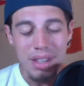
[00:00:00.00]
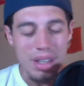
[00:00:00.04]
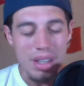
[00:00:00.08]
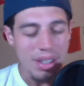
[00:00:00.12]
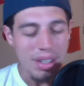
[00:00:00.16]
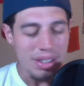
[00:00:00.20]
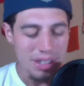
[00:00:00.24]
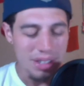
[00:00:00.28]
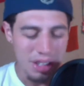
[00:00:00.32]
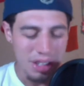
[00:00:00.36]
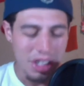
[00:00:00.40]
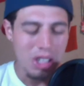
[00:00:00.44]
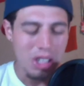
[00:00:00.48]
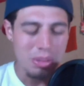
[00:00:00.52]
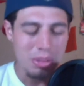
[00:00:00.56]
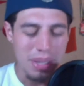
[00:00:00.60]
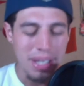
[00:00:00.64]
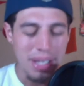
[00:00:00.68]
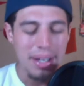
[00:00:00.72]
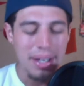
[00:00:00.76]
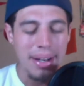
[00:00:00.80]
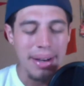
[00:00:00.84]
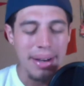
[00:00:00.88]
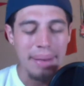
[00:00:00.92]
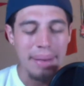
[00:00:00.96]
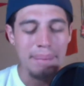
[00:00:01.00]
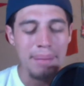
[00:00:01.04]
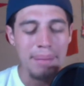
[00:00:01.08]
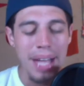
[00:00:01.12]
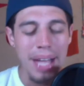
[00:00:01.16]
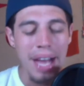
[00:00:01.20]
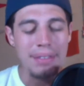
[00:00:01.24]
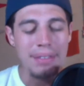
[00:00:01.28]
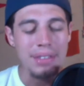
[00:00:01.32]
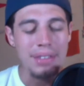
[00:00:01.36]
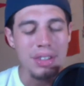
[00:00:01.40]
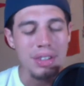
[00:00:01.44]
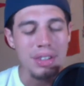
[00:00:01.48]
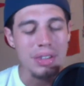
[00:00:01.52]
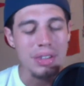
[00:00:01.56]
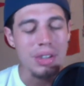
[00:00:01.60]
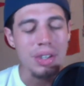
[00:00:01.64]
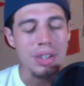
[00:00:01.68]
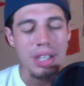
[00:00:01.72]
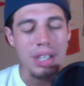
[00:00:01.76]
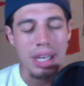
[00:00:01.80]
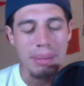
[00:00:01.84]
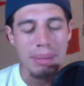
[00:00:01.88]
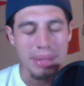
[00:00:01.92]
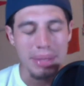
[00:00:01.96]
Excuse me, um, after the
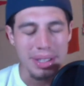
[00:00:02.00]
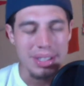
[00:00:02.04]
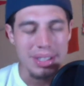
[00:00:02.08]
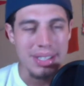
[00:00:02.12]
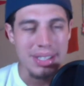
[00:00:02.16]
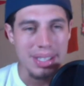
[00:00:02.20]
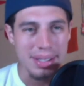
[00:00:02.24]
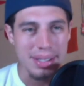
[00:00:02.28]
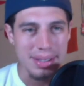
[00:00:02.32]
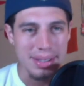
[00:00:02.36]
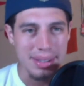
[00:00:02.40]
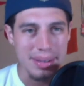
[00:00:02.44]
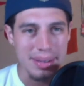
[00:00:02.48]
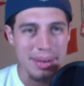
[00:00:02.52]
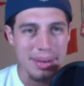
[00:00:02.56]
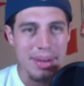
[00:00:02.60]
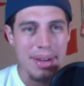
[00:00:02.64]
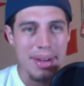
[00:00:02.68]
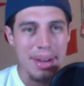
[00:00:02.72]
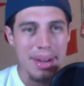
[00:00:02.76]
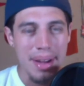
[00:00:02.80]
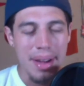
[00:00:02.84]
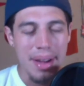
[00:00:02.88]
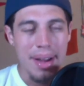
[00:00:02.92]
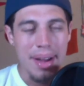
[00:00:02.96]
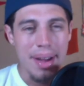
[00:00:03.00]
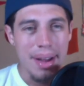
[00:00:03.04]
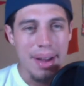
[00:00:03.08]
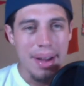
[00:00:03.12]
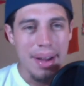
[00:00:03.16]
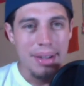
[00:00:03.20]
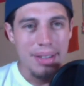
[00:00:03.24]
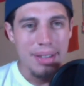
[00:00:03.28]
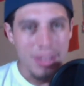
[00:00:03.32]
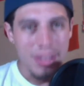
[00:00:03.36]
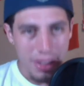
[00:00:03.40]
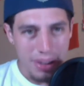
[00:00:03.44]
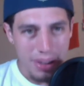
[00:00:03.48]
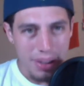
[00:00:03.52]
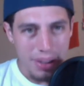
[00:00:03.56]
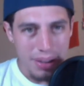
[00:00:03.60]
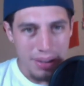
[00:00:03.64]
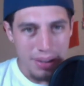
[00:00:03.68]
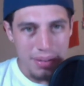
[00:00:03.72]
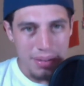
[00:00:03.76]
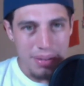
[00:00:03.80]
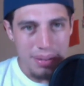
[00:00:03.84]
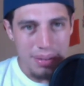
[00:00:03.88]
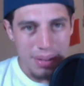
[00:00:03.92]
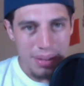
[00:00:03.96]
third game of the season, to
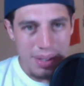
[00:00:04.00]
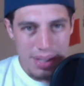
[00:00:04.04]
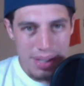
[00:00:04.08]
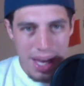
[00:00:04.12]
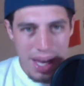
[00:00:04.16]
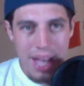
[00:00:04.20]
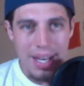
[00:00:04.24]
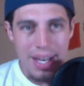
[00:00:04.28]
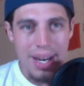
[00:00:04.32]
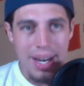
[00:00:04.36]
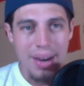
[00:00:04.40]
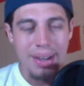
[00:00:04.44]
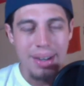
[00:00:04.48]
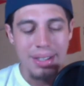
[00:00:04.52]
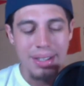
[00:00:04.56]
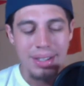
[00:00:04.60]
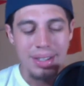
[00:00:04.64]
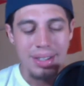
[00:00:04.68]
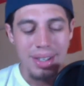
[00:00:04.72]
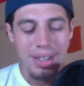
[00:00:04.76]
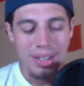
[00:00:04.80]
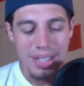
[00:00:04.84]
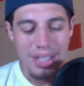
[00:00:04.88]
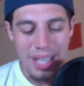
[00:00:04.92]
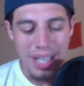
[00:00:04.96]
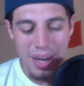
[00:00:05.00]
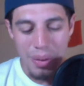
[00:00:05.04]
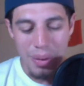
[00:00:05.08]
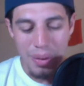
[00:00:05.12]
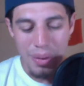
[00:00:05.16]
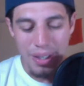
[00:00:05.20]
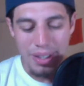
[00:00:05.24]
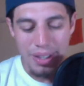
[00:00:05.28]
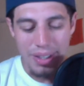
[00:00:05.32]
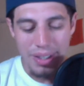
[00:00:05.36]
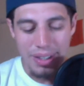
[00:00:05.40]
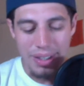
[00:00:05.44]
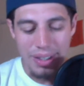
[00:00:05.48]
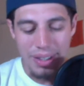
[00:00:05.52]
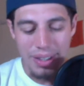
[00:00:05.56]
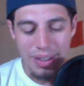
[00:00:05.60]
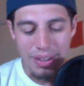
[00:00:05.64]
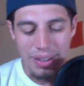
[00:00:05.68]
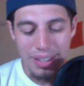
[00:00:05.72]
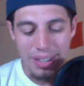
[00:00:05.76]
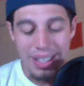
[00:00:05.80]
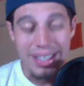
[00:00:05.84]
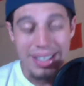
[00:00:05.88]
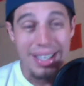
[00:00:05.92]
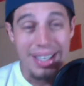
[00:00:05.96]
sign Eric Staal to that one year
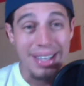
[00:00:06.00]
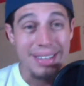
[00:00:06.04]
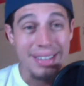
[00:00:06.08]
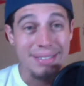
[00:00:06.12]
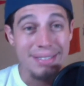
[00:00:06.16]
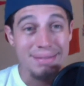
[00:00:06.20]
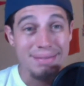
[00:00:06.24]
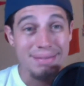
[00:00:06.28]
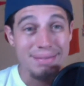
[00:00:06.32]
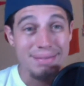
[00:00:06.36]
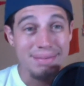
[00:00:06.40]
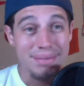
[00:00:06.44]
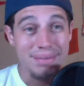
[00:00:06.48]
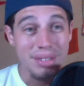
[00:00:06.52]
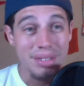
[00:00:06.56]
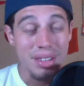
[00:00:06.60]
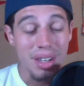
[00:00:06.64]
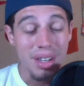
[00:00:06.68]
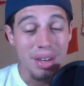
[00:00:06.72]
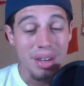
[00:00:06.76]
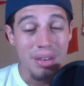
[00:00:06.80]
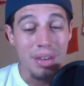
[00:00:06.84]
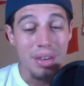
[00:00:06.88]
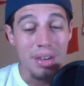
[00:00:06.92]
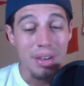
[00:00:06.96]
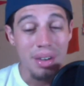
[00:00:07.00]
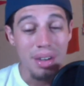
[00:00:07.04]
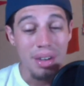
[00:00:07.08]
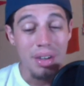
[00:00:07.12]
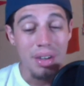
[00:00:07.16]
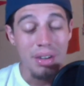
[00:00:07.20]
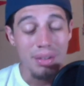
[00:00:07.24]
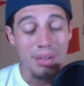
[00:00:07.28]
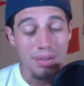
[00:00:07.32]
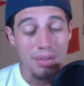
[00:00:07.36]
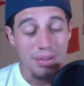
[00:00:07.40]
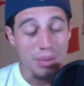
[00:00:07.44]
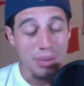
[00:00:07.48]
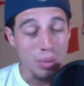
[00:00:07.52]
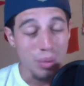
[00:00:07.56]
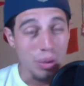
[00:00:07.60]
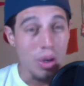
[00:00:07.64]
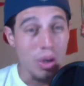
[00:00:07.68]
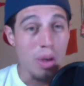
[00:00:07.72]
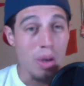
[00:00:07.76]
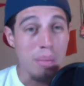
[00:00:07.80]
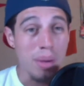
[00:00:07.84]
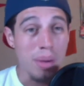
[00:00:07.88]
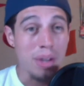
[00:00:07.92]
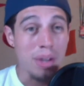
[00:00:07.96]
deal, and then uh,
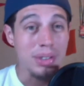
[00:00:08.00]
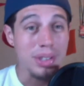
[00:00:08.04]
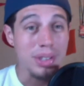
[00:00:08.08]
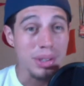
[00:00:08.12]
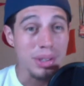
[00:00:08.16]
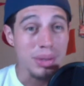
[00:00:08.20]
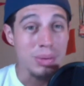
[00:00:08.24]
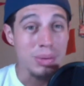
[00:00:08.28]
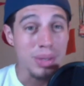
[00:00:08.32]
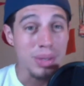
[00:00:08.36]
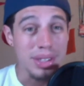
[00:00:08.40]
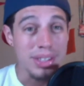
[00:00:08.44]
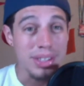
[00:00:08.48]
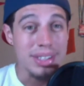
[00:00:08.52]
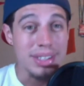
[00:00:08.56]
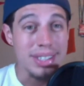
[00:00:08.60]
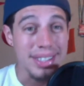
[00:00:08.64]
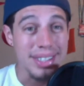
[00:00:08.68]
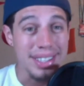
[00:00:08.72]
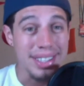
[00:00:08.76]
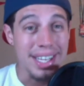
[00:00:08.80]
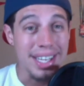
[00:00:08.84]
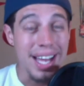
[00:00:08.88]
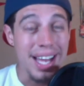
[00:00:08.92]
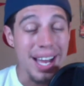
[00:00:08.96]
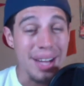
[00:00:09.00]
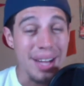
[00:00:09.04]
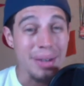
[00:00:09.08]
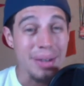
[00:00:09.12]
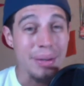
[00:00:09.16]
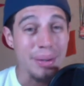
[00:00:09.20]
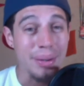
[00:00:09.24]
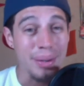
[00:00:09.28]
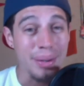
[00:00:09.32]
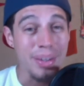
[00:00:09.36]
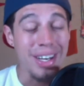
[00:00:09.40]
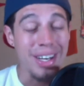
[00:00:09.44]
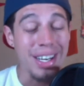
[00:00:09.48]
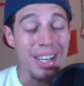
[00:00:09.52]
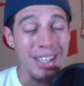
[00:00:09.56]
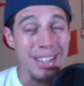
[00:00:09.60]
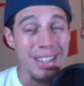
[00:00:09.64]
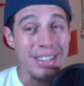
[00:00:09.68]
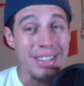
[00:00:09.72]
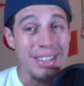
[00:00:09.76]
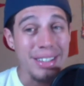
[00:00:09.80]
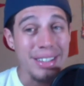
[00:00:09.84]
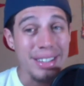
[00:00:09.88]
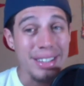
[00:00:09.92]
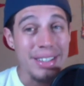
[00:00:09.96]
Rudolfs Balcers was the guy who uh,
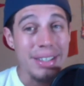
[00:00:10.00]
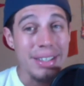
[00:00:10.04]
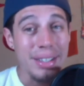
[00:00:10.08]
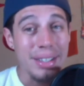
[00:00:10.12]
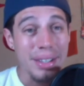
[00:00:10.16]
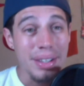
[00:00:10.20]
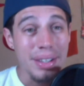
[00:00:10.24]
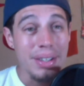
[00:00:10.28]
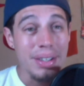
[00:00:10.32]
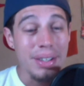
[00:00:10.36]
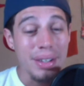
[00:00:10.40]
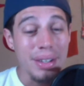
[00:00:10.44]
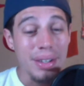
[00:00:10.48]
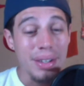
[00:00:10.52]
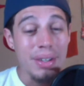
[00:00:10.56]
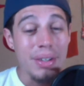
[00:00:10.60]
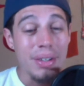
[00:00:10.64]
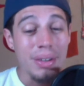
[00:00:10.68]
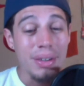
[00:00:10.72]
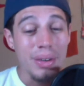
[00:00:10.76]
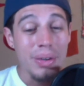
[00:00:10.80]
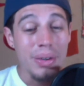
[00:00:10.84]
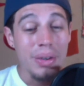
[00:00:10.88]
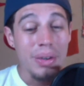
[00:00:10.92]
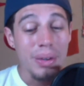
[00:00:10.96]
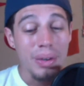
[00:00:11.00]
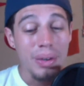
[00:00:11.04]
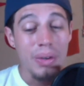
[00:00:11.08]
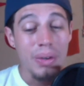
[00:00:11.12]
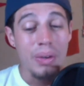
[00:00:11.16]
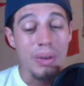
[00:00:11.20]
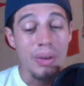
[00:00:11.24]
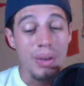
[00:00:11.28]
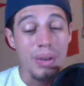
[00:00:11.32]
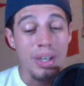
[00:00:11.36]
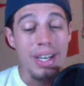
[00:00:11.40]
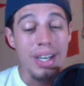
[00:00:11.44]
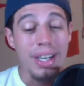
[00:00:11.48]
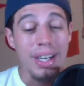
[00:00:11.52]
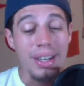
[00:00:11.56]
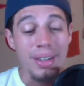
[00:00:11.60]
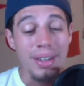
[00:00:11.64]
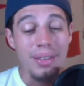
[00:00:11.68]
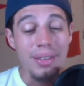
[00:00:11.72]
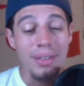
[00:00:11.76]
who uh,